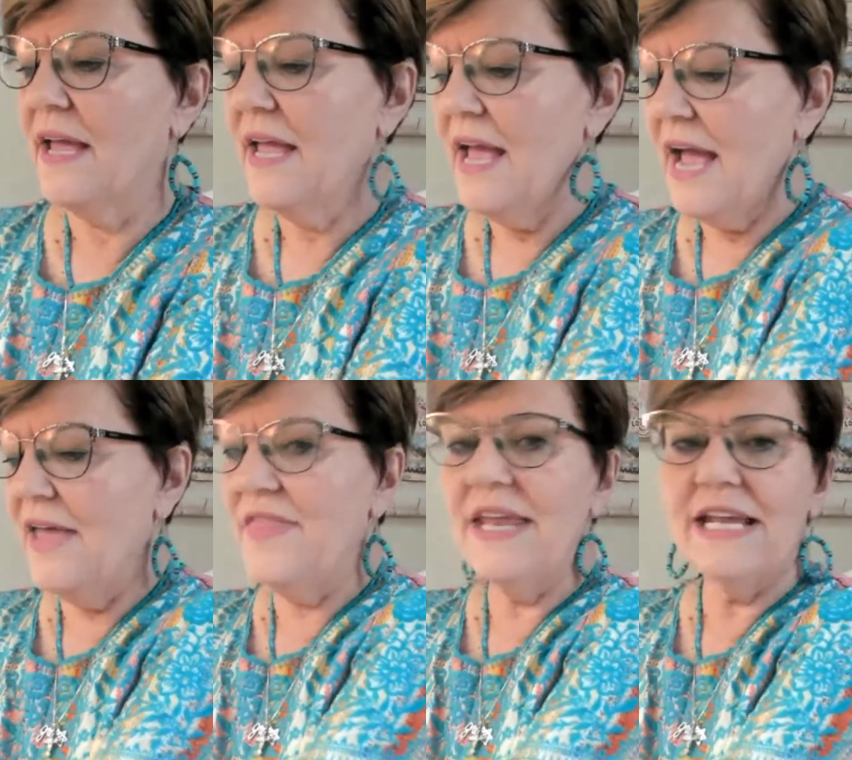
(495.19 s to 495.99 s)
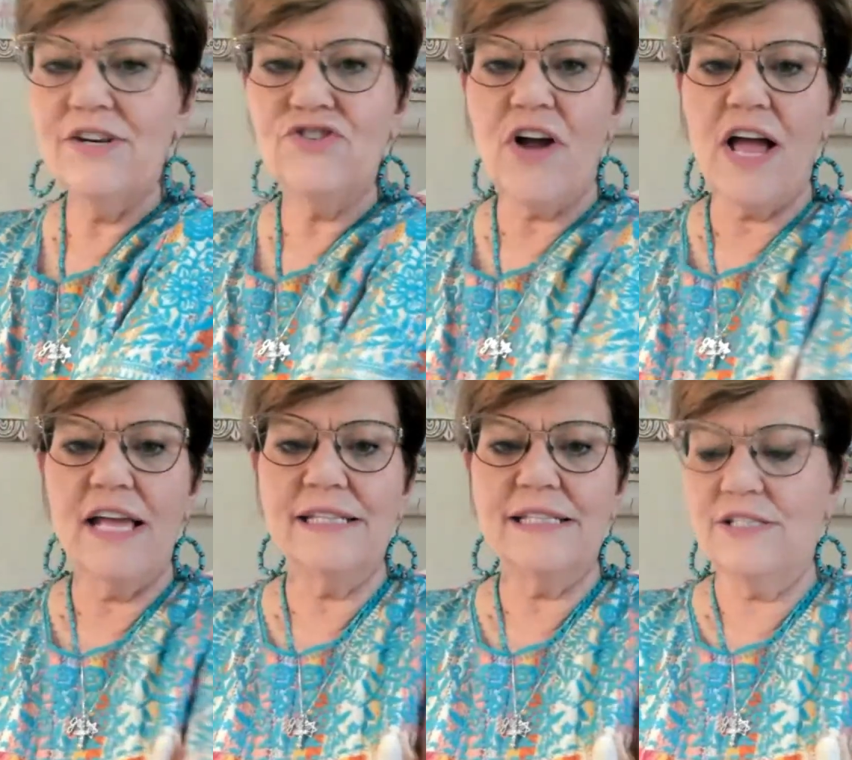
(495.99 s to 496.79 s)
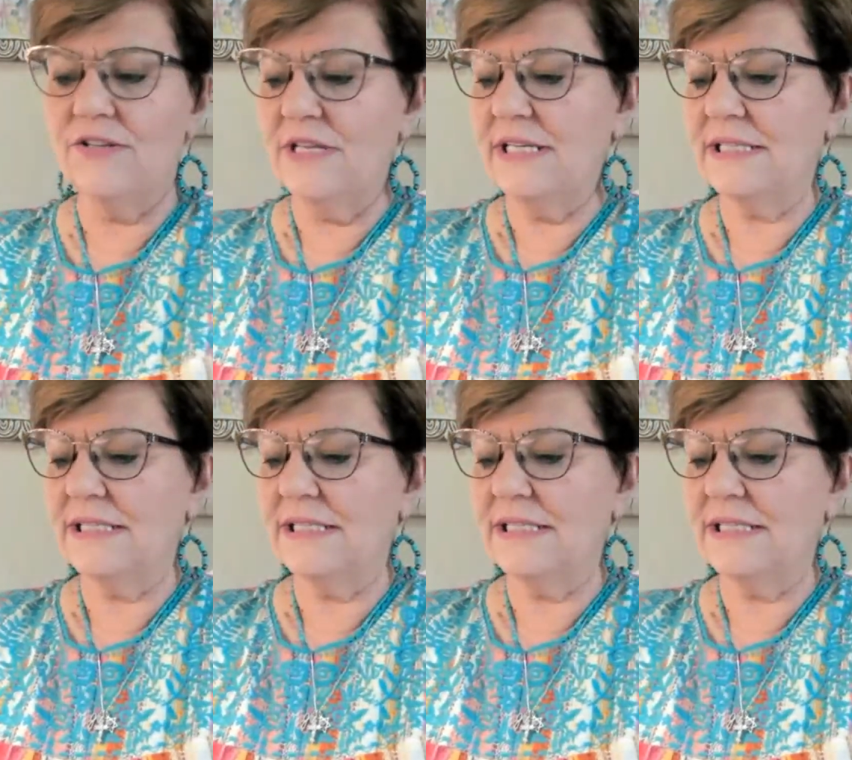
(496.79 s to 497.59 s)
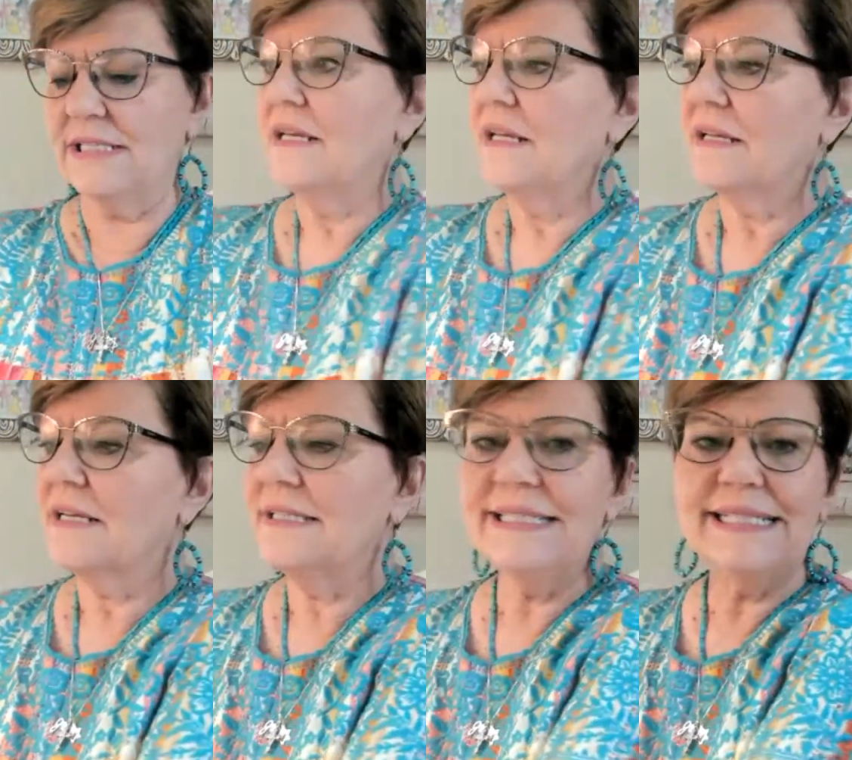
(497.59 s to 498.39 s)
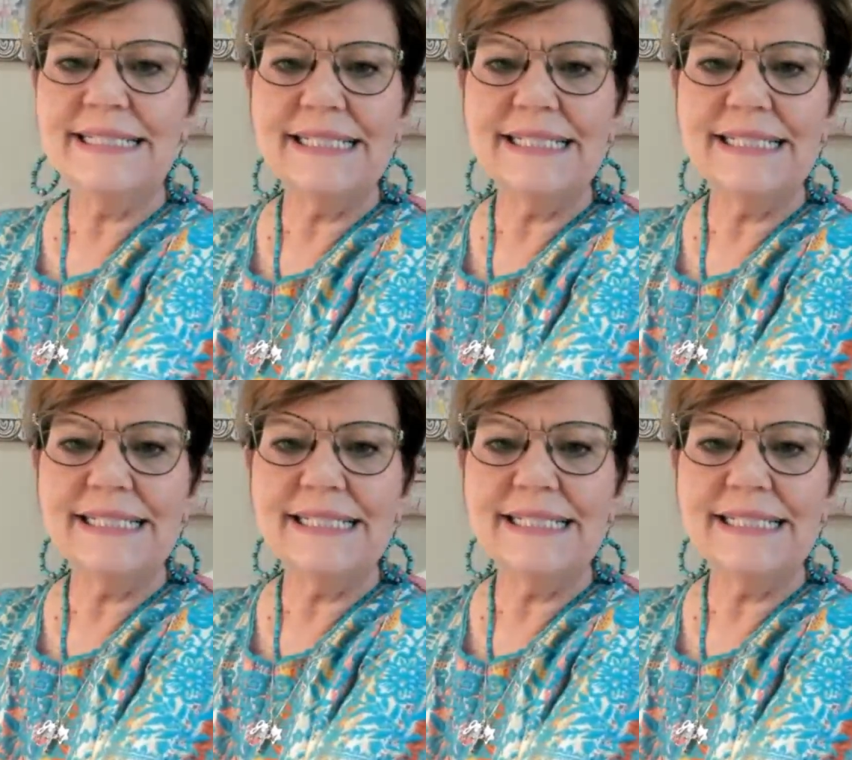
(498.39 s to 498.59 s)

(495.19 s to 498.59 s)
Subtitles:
And then it dries to this consistency